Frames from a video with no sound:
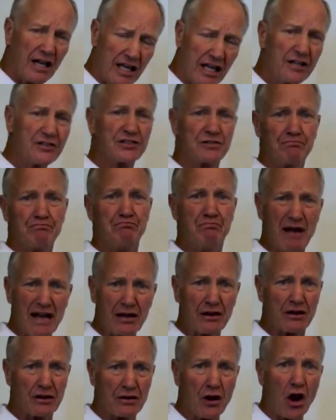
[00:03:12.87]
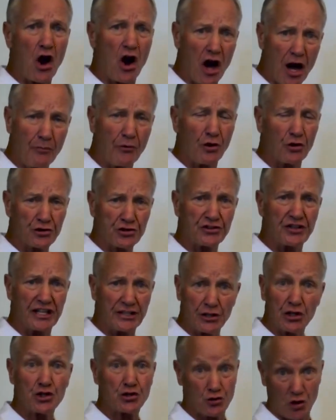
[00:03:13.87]
it's better almost
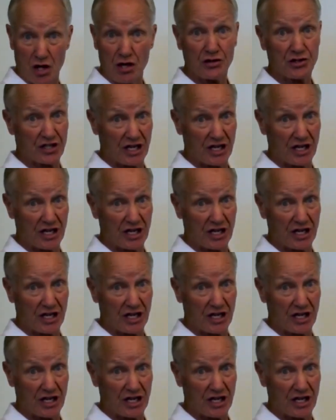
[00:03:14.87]
than the strong